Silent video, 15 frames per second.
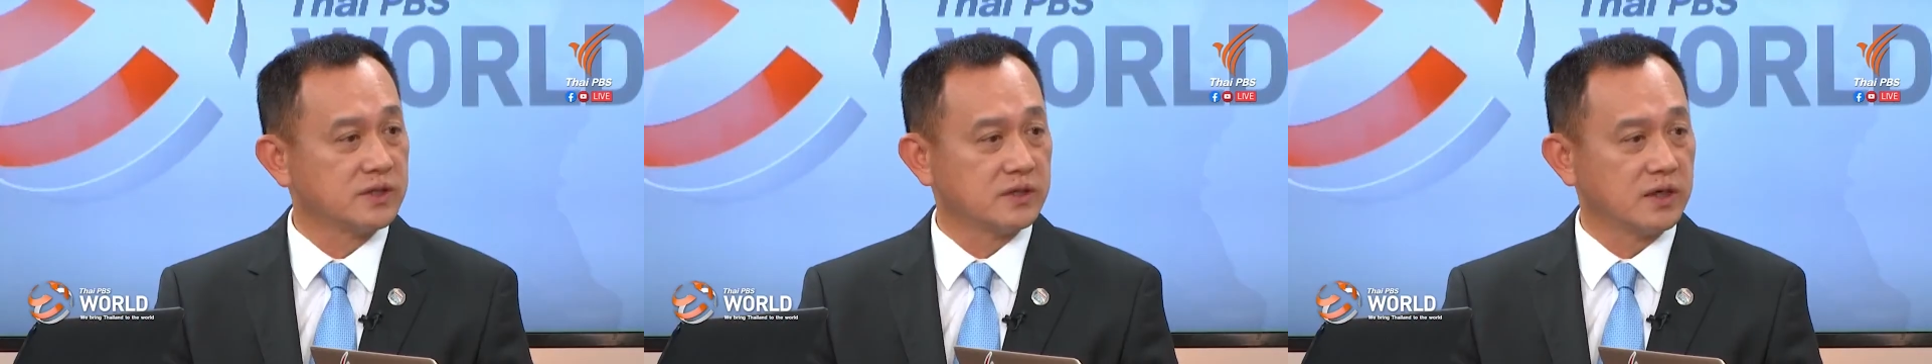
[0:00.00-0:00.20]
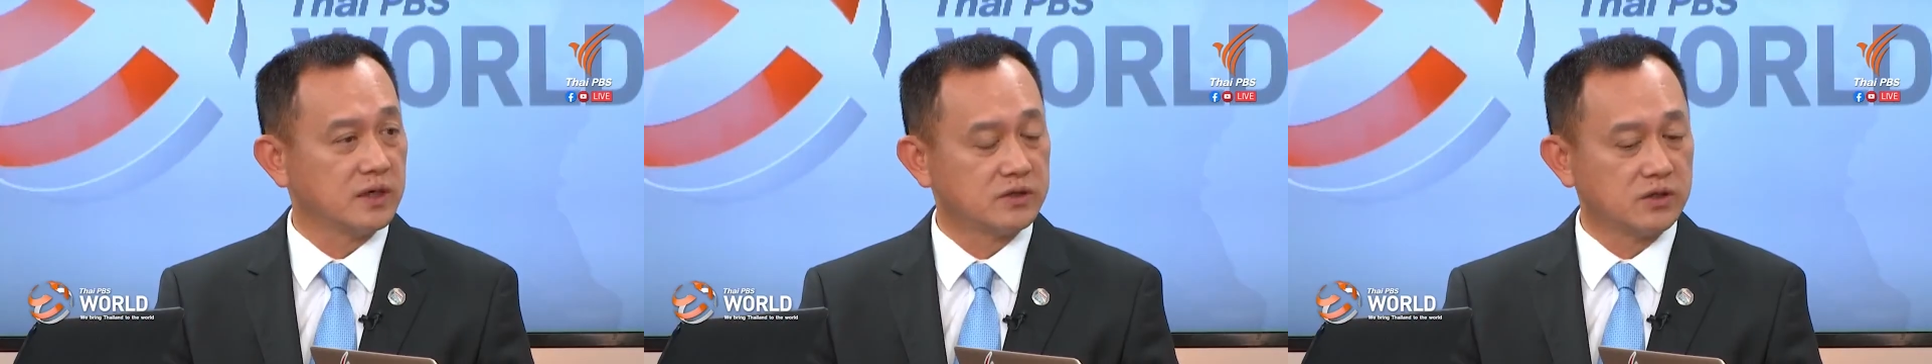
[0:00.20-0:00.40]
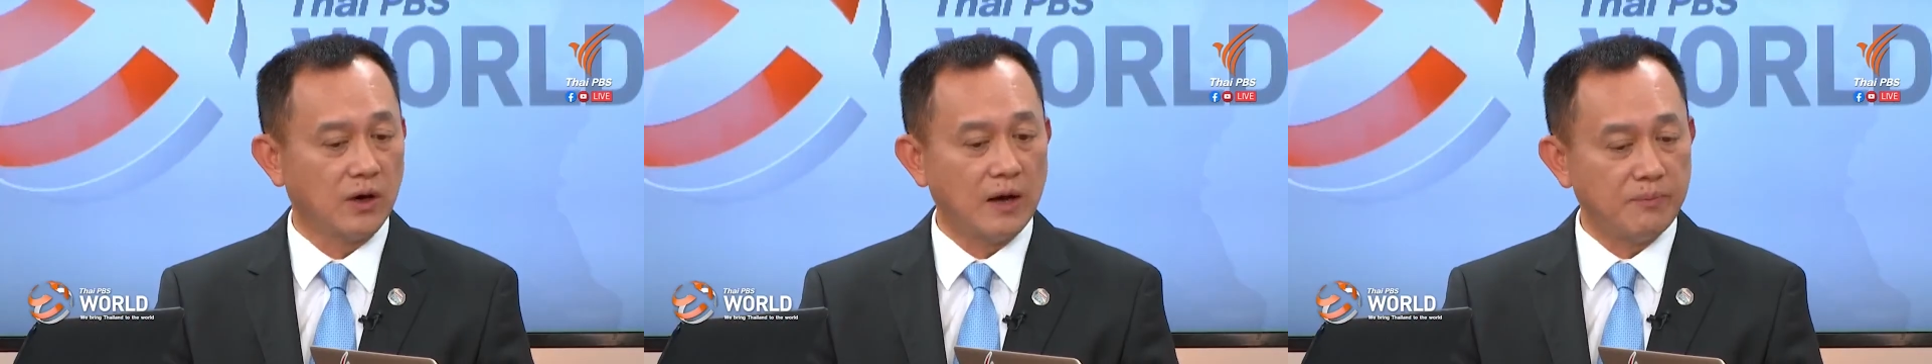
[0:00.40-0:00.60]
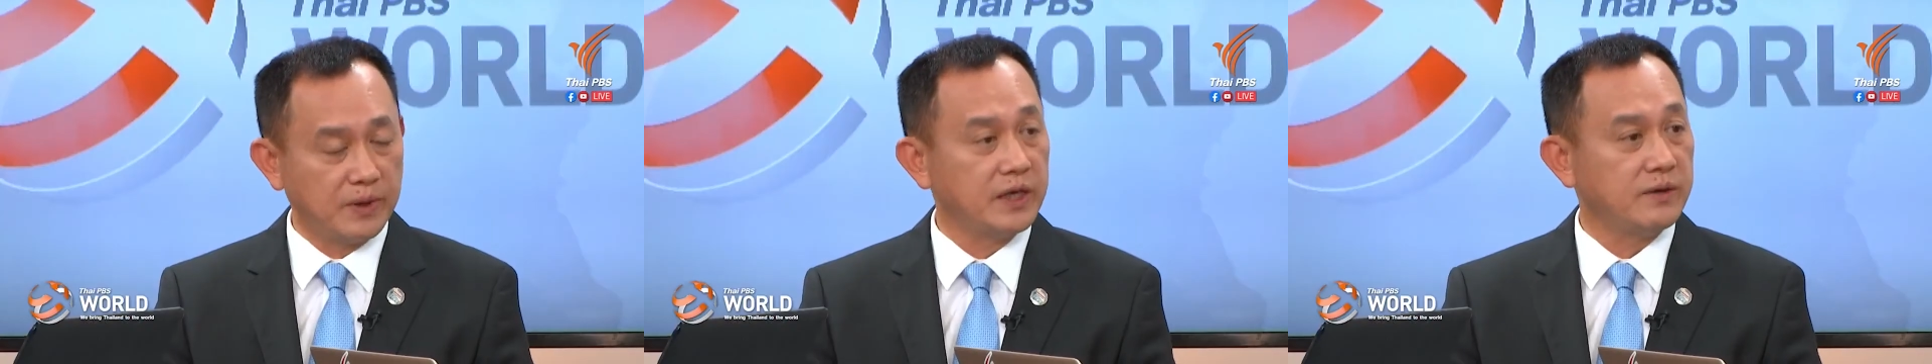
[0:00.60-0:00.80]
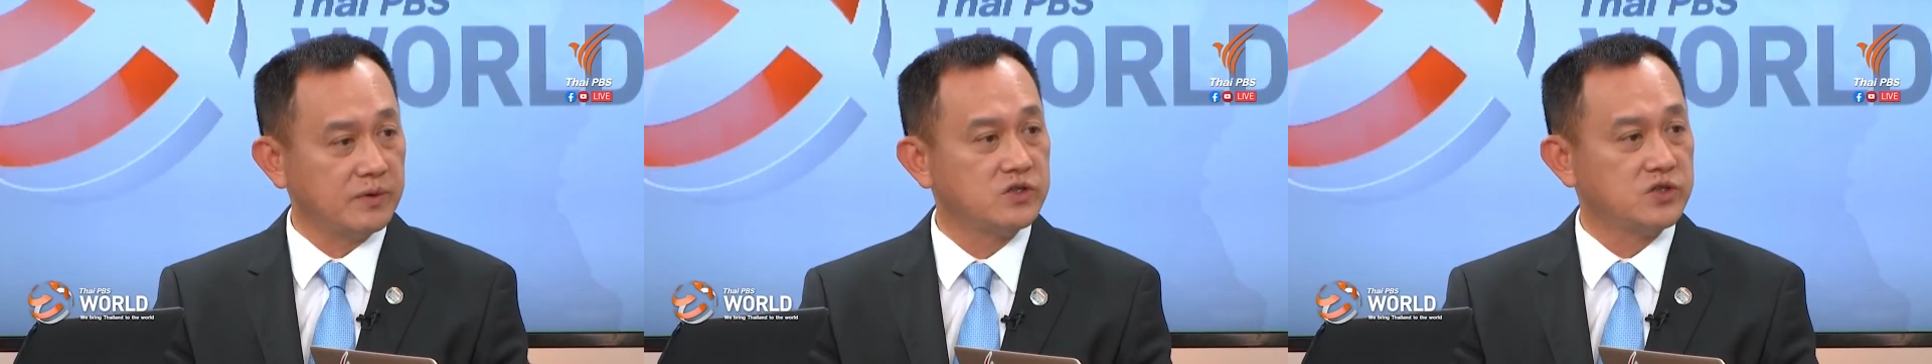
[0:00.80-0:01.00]
there. So I
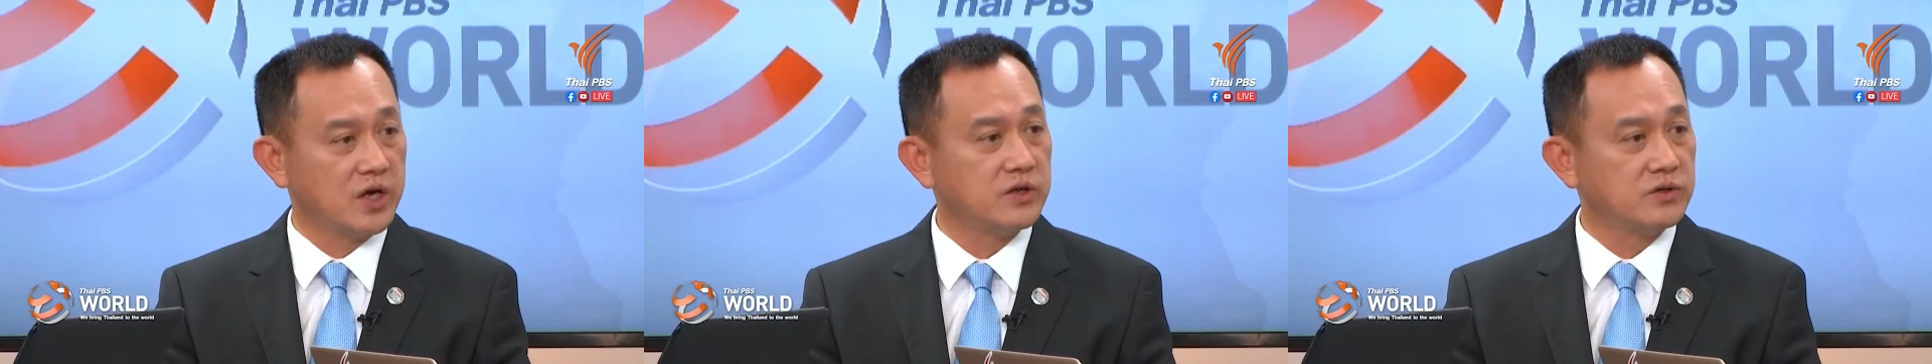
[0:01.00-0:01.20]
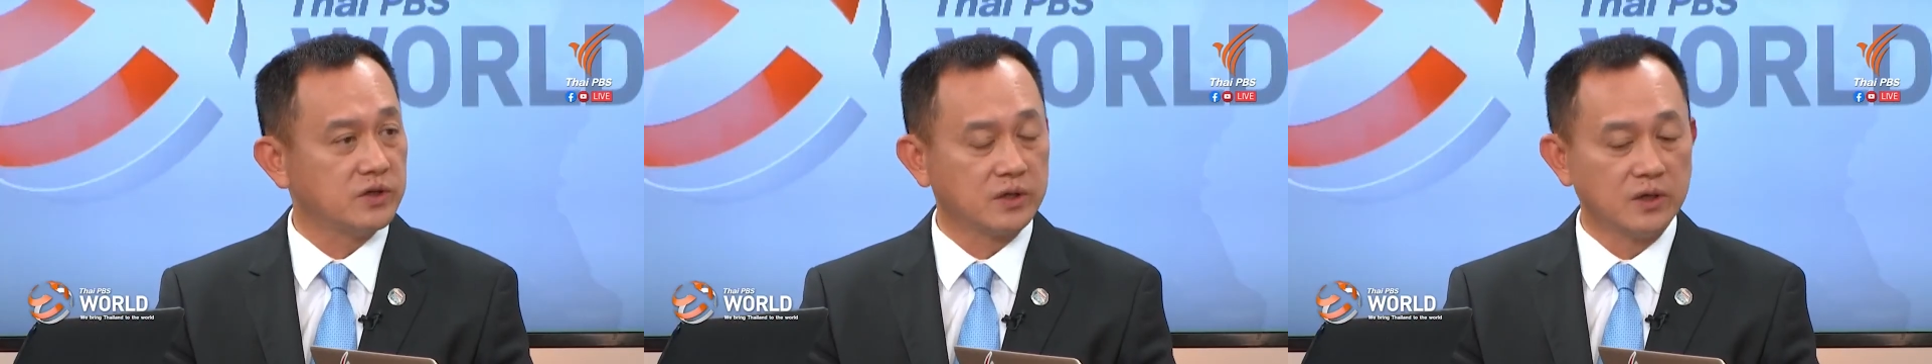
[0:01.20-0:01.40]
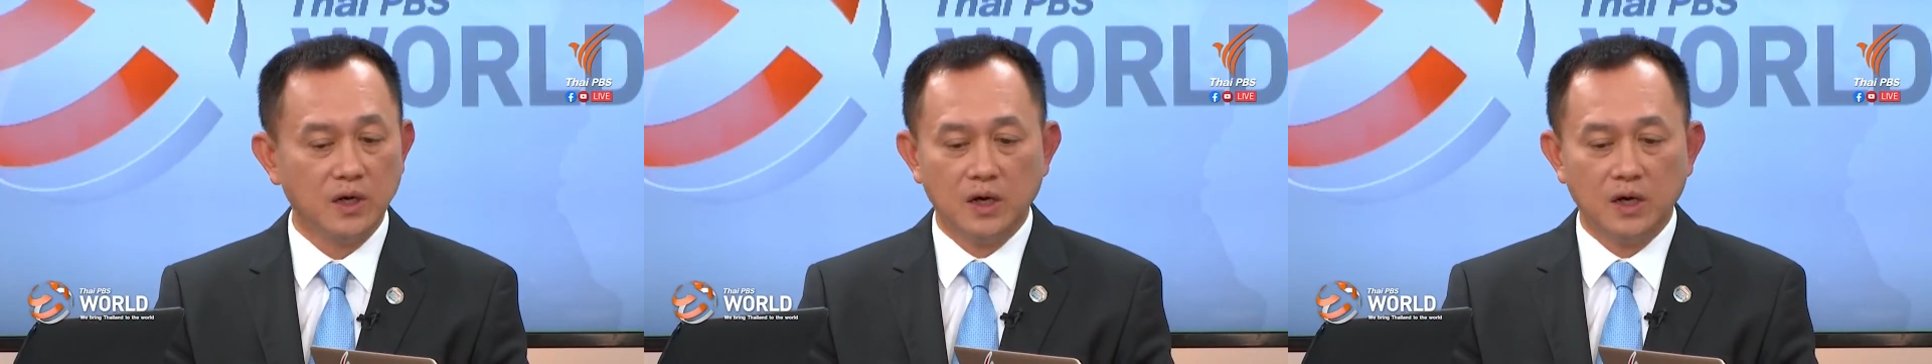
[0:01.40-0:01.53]
believe in changing.